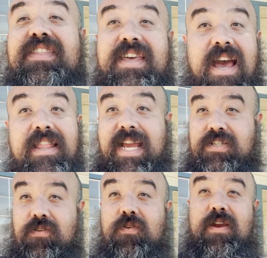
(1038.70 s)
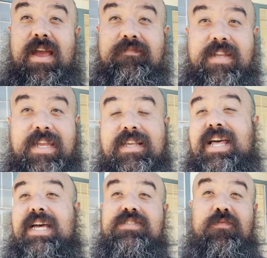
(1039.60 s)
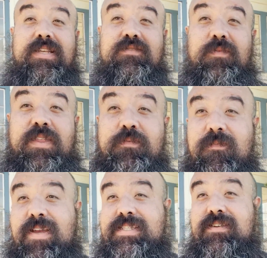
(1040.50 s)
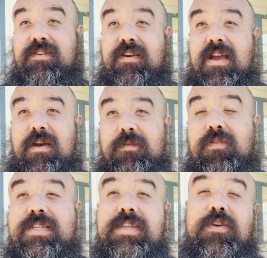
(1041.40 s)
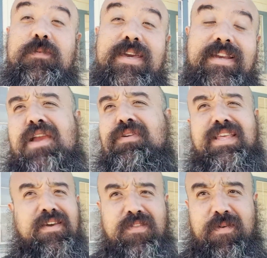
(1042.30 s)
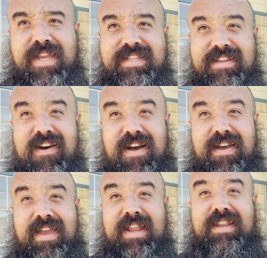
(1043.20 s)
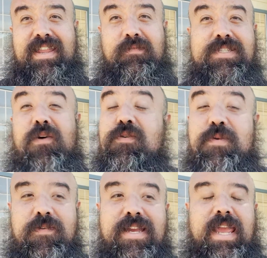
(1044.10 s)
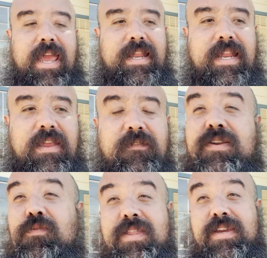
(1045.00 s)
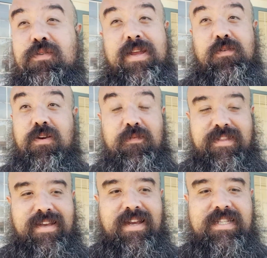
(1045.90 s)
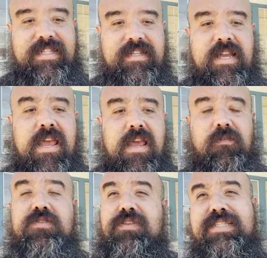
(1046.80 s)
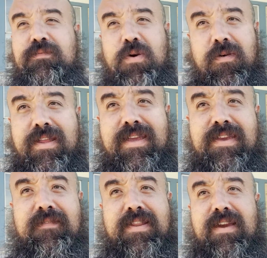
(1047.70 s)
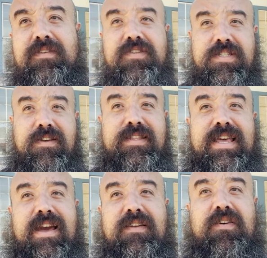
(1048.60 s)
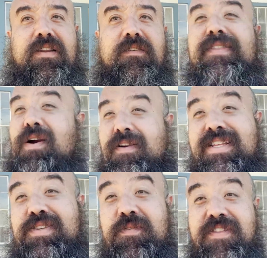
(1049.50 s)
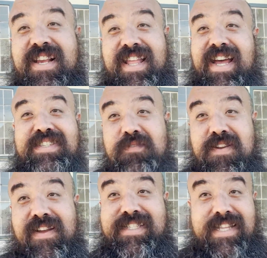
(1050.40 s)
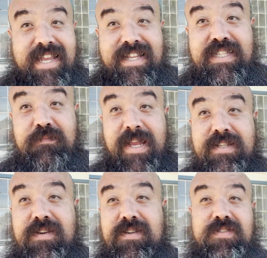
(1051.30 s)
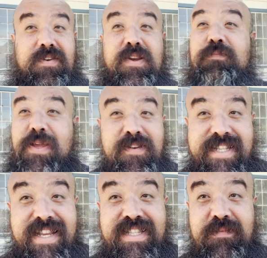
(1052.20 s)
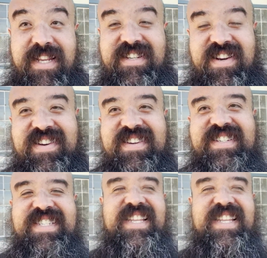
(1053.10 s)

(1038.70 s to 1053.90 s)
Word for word: the electrocrafting class was with Professor um, Chris Kubik. I really loved the way he taught, and it was all remote again, and he found a really good way to work with us and was really supportive, and understood that a lot of the artists who were in the class were not science majors or computer science majors.